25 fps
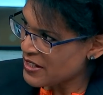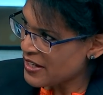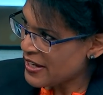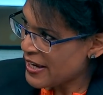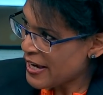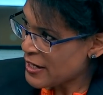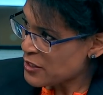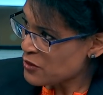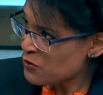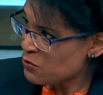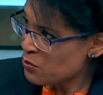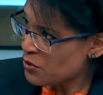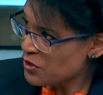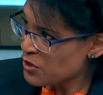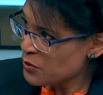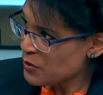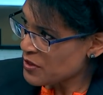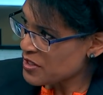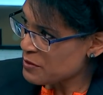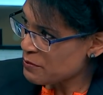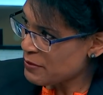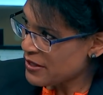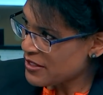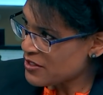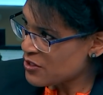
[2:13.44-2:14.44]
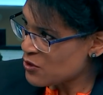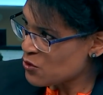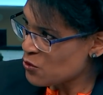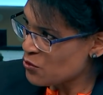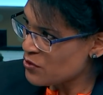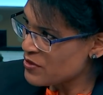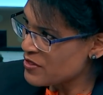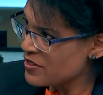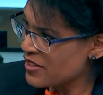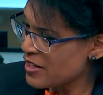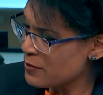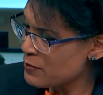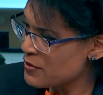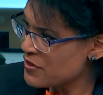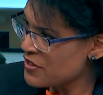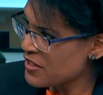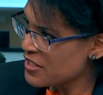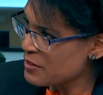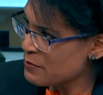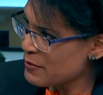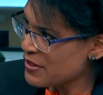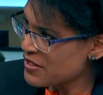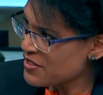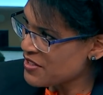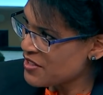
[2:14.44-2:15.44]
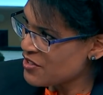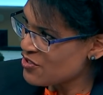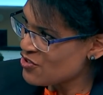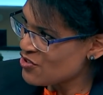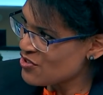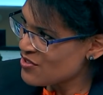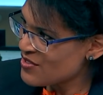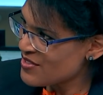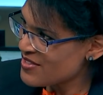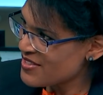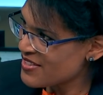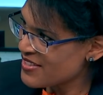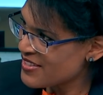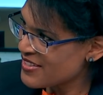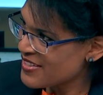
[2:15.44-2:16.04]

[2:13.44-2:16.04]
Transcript: ahead of what you expected or in line with expectations?